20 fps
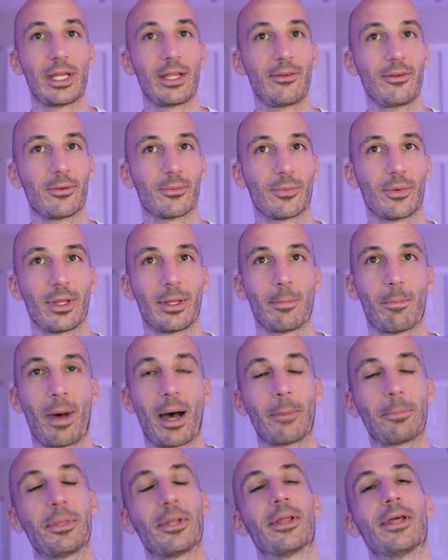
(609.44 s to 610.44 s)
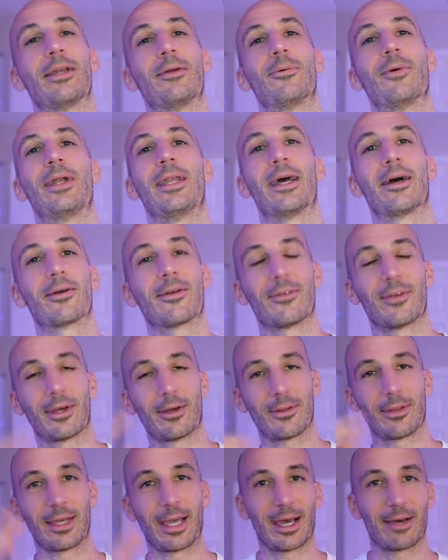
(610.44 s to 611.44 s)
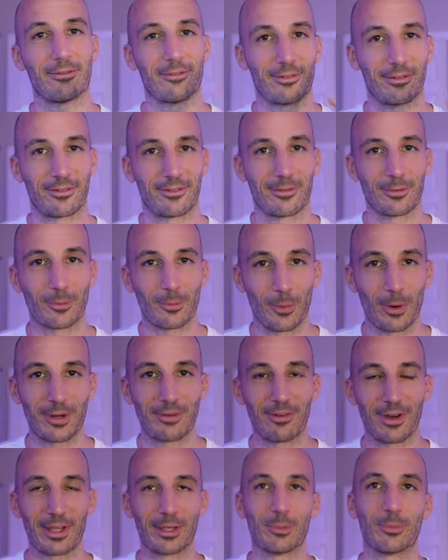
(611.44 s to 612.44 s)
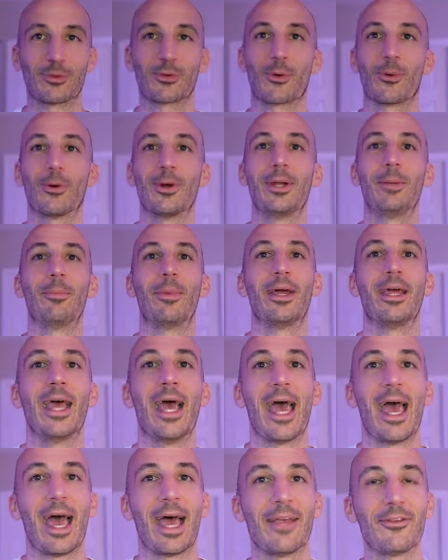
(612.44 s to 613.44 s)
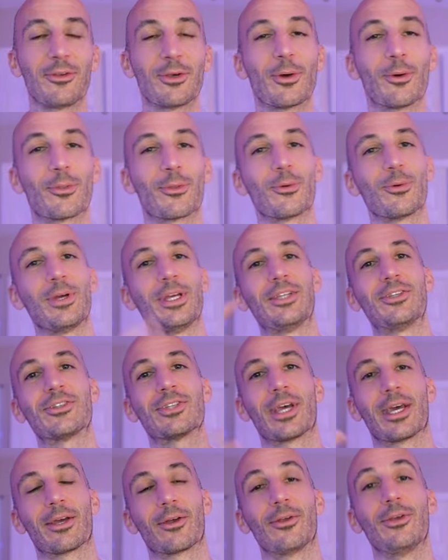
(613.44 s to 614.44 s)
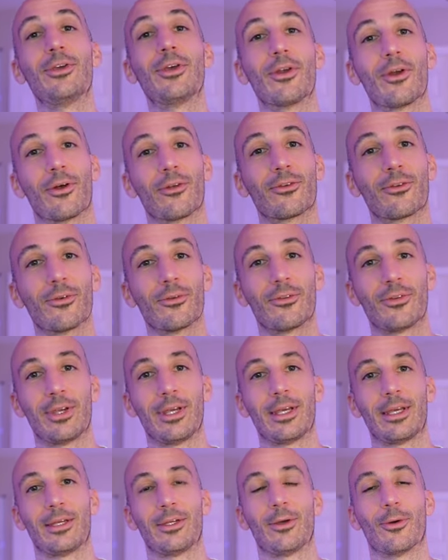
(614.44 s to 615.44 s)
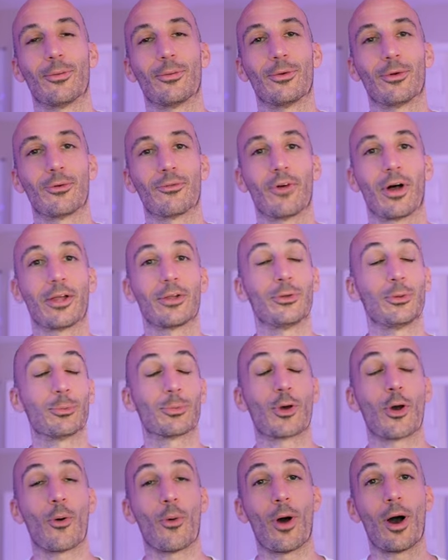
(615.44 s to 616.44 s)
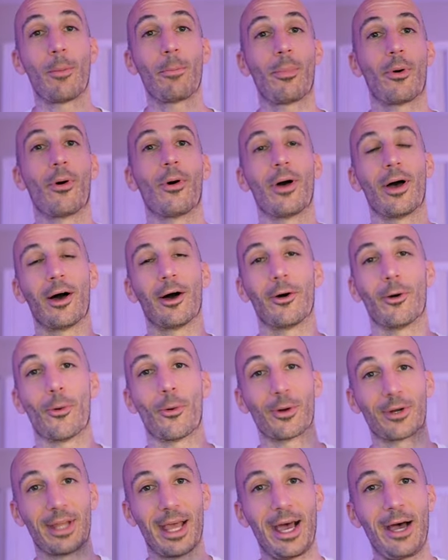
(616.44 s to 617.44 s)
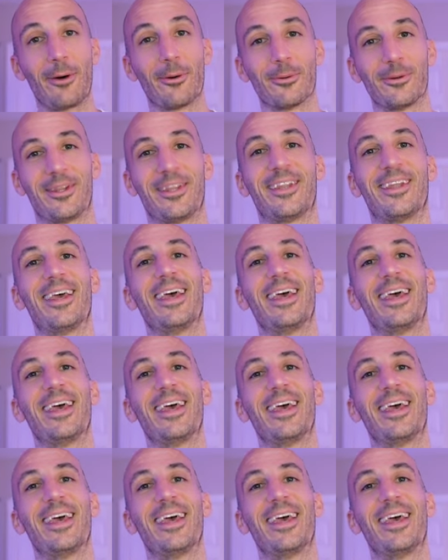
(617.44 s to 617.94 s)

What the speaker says: isn't really populated right now because I only have one volume score in, but as you go through each cycle, you can also see your volume go up or down